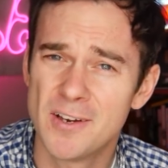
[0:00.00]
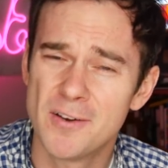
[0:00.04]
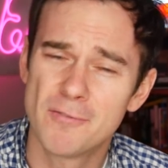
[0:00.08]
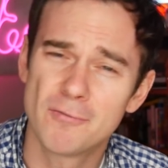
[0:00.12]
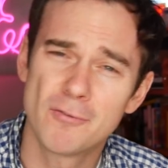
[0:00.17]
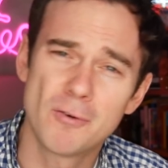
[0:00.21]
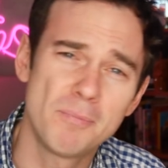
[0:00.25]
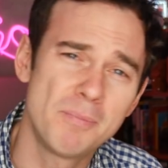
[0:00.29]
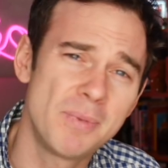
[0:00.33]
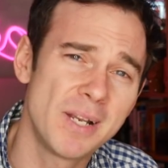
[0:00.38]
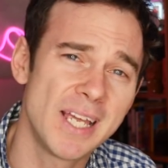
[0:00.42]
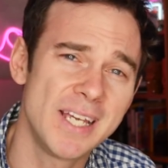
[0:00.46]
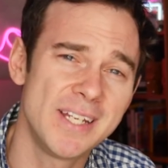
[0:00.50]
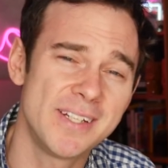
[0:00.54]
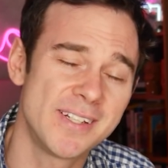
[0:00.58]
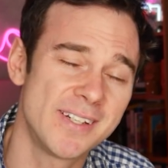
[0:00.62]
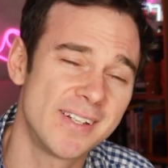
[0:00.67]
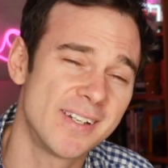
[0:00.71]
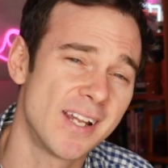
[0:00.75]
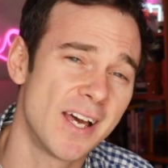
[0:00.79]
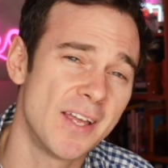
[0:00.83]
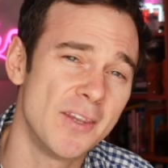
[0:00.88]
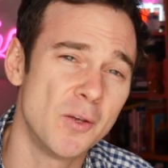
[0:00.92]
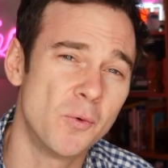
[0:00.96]
from
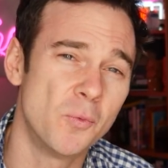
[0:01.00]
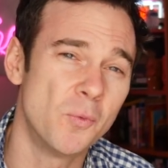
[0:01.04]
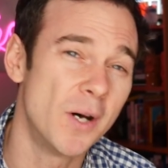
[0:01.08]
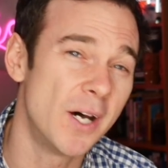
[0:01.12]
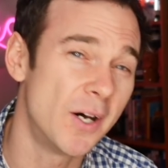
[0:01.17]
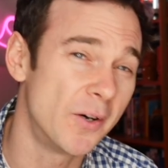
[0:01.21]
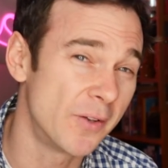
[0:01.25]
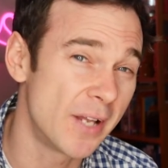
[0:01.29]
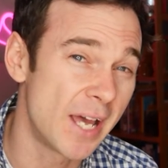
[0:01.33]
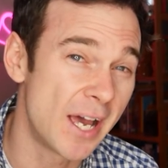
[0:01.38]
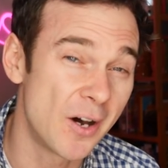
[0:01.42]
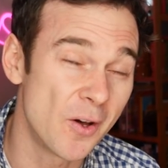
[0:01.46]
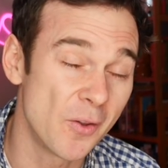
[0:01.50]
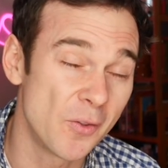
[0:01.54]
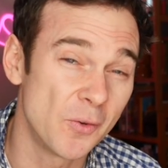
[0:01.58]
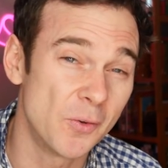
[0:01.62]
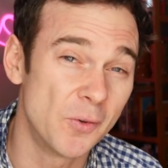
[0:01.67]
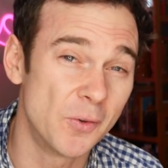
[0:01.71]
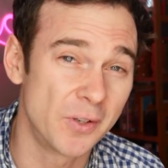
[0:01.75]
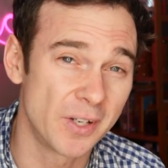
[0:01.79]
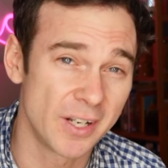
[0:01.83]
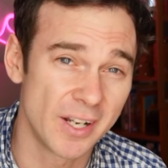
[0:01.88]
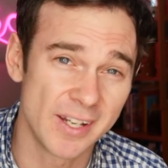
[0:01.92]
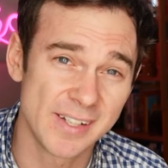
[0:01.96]
places like the World Health
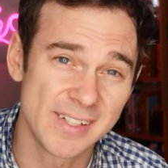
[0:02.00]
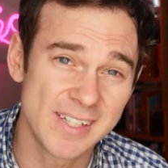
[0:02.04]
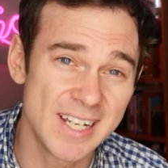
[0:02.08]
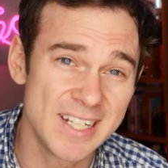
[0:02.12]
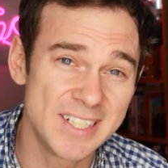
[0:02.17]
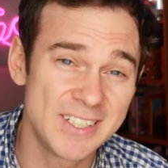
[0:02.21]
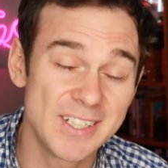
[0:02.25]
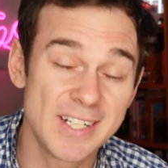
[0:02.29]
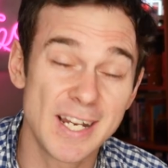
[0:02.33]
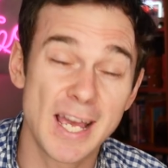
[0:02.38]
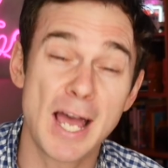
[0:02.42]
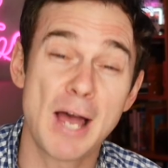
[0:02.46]
Organization